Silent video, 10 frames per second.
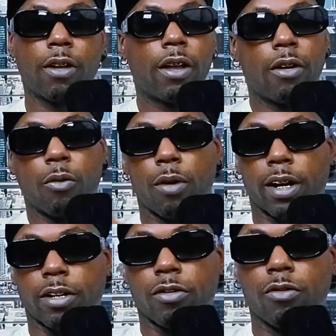where the
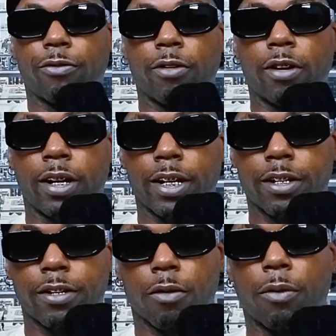youth was
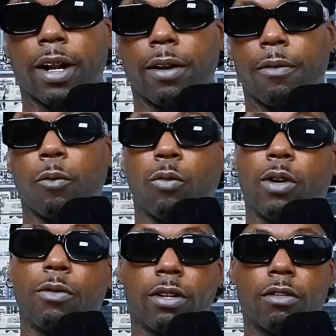when we were
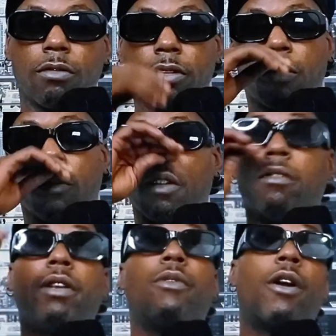youth, when we
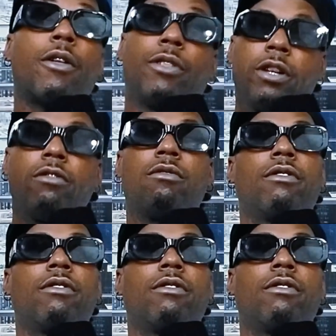were the youth.